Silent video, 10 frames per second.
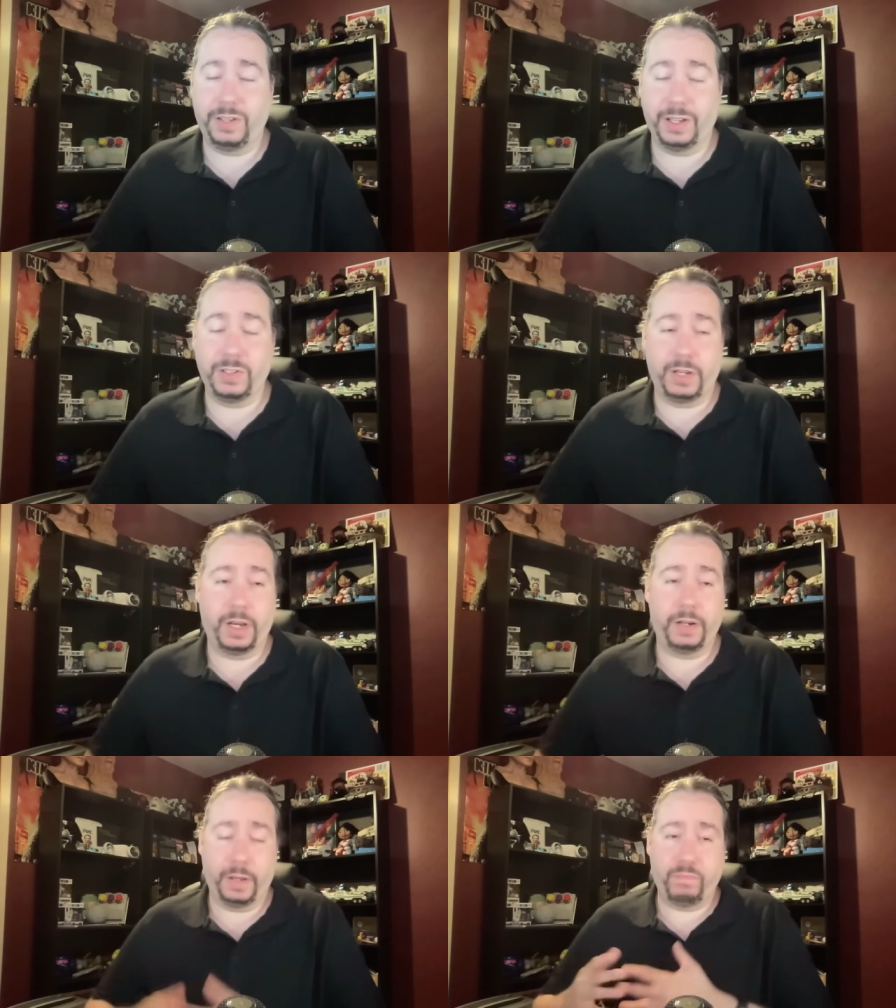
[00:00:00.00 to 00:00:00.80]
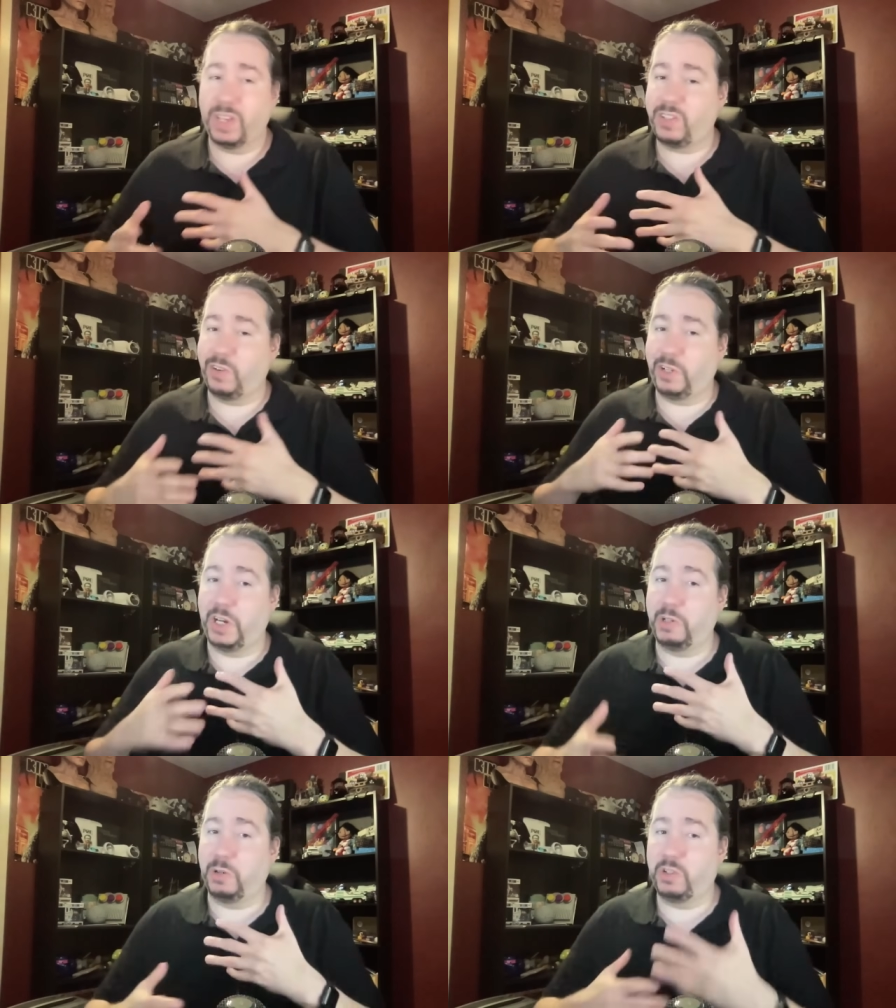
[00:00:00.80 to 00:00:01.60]
does not
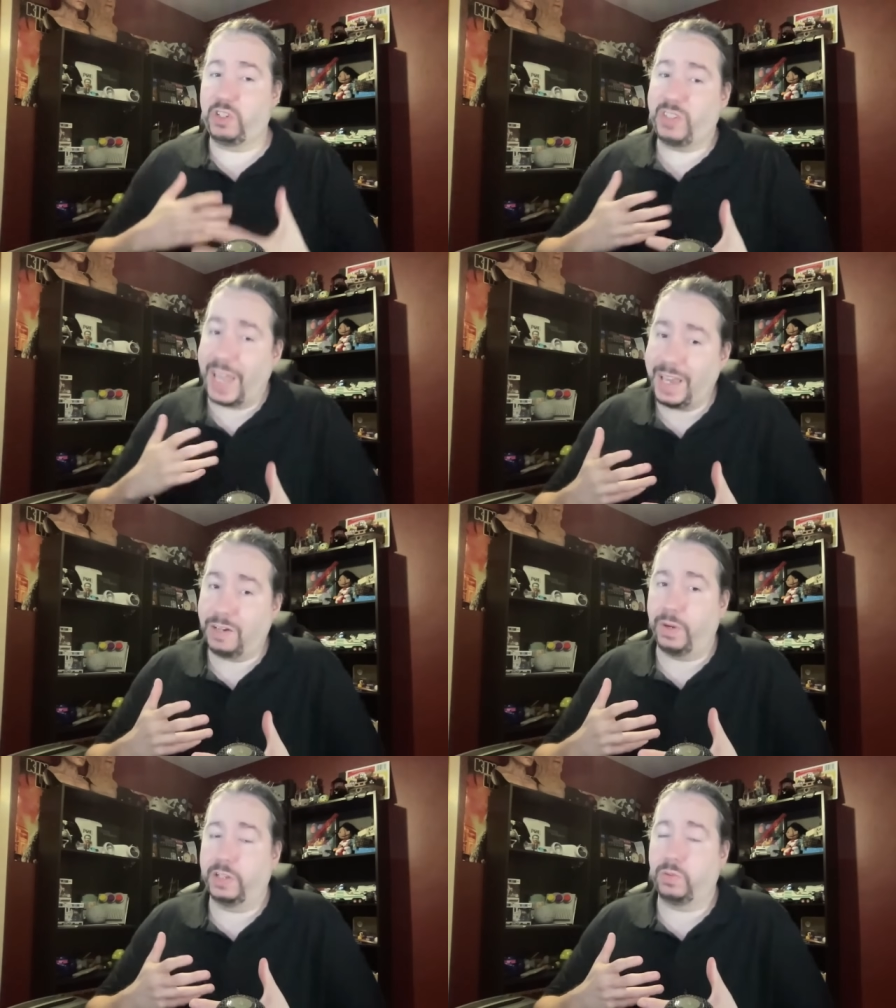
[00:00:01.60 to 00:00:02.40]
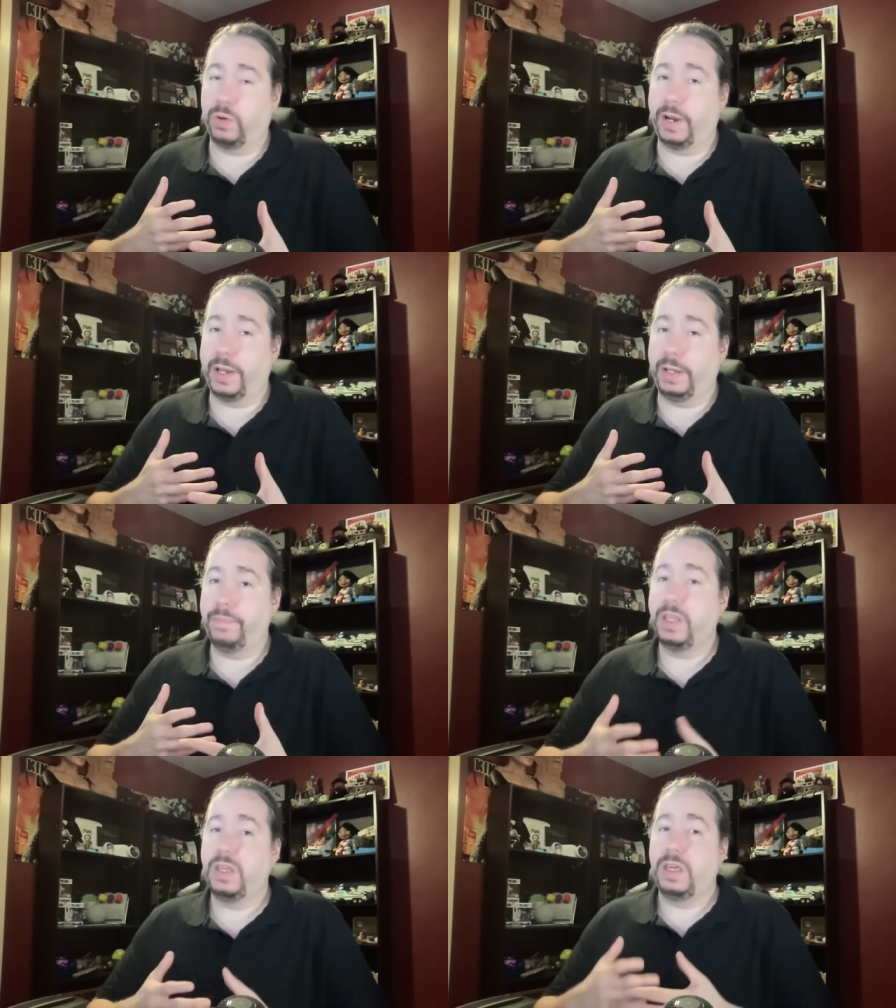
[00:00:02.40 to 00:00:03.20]
necessarily understand what it's writing.